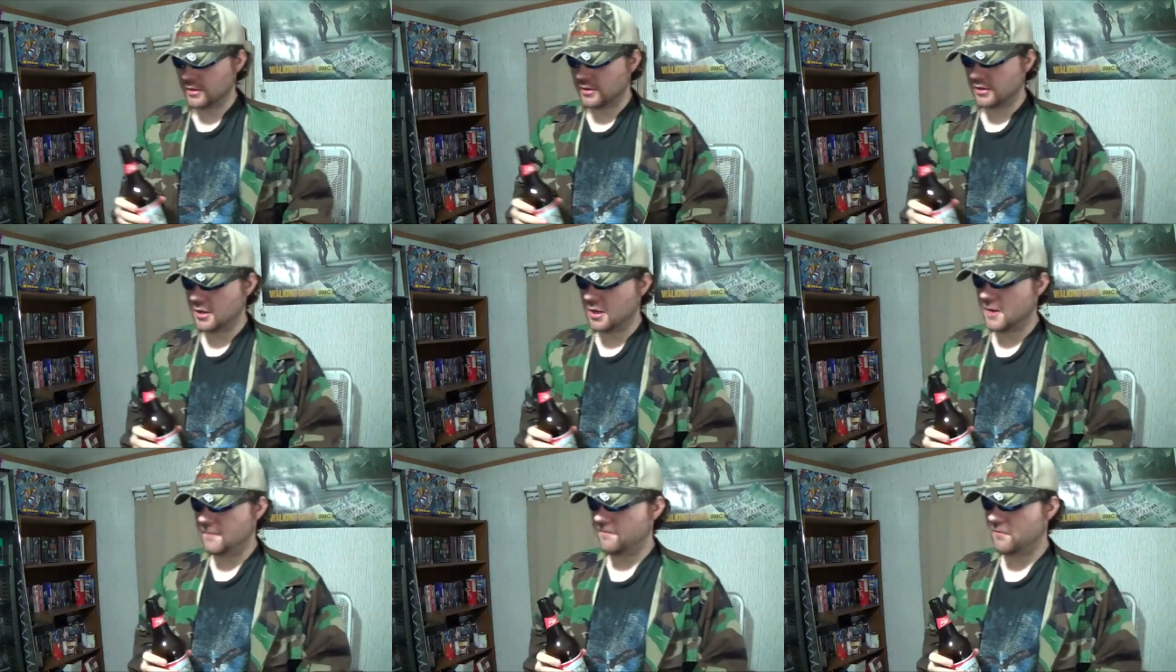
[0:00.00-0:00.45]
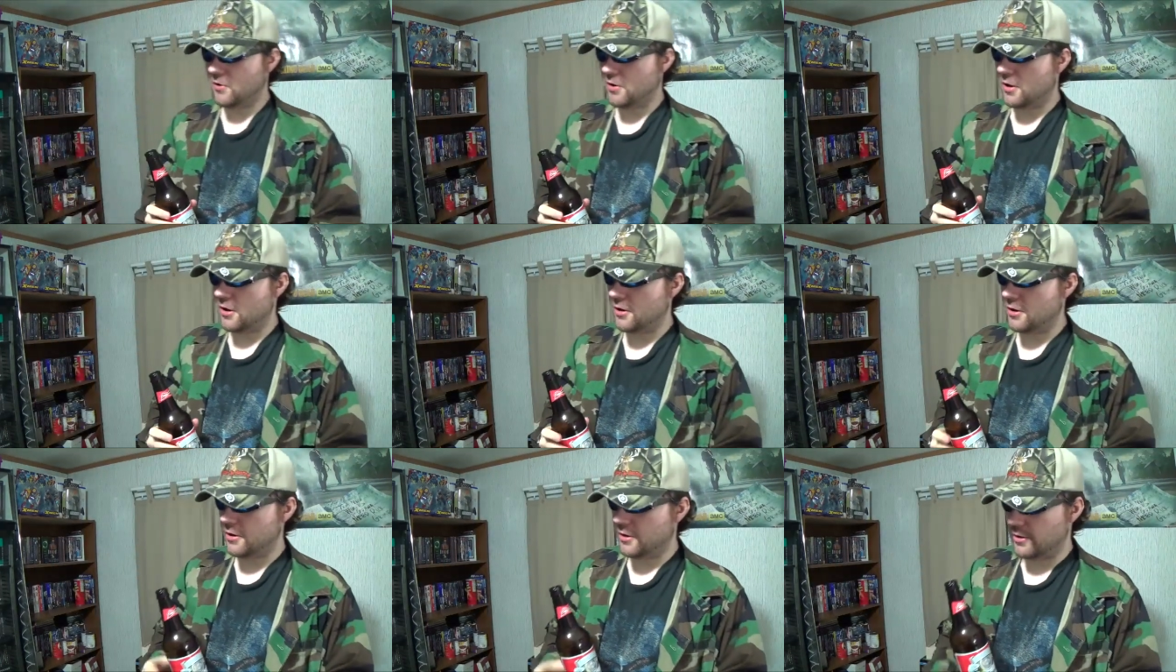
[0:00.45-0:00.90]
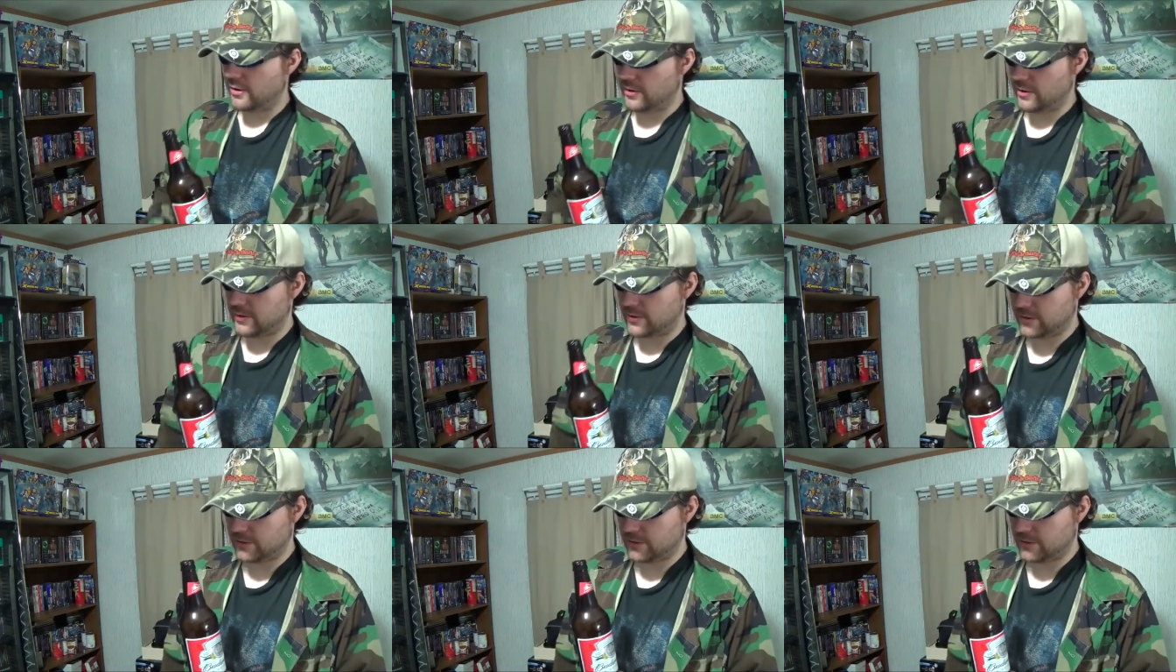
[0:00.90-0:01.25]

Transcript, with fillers: Good for her.